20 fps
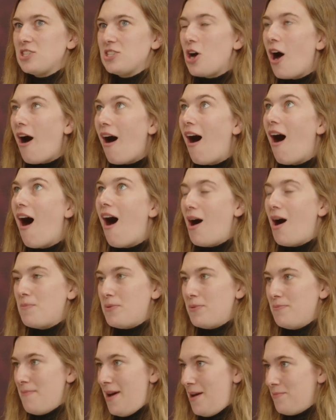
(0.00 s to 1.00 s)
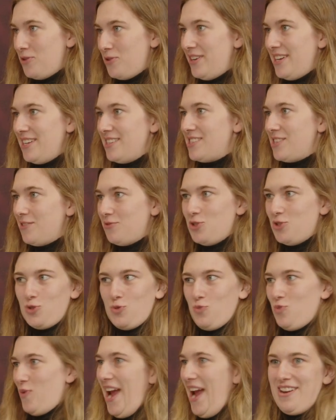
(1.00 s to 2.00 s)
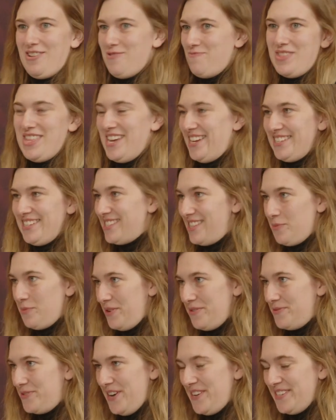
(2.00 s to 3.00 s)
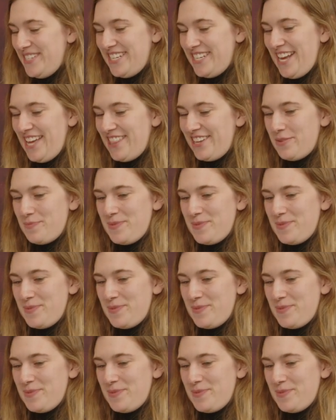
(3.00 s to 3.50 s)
top memories of just random things that we've done together,